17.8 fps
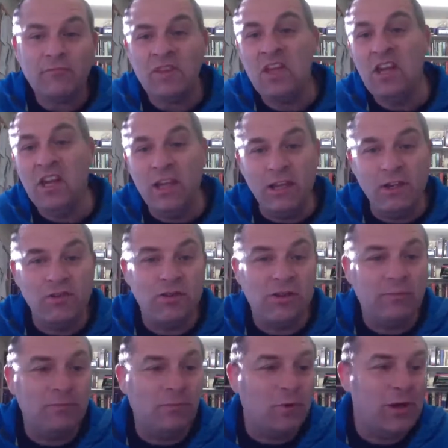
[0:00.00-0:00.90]
In the
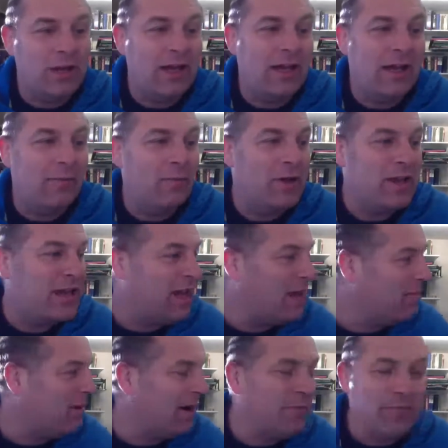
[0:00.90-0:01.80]
interim, we
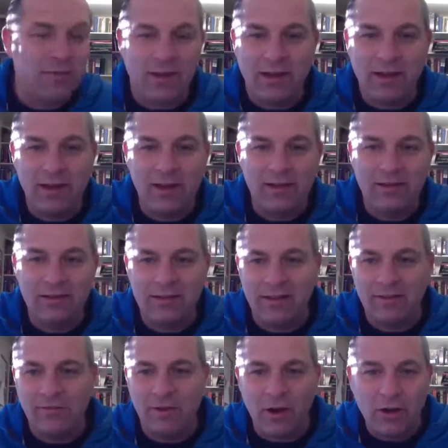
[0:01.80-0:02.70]
keep up
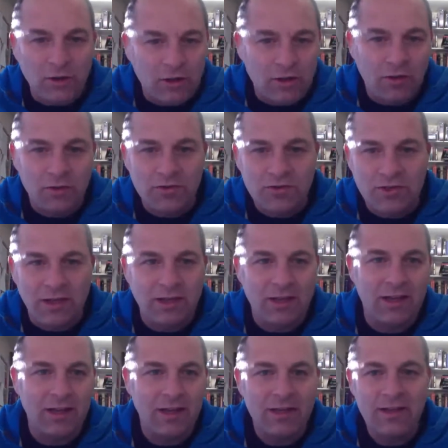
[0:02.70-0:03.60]
the phone calls
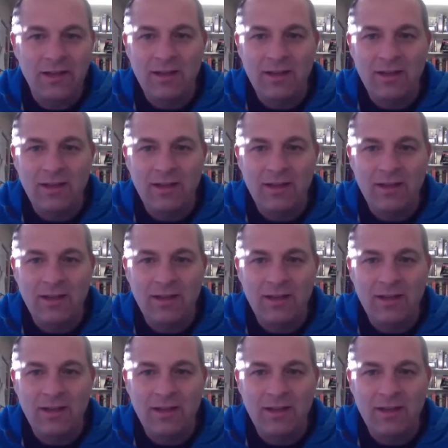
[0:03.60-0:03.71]
and the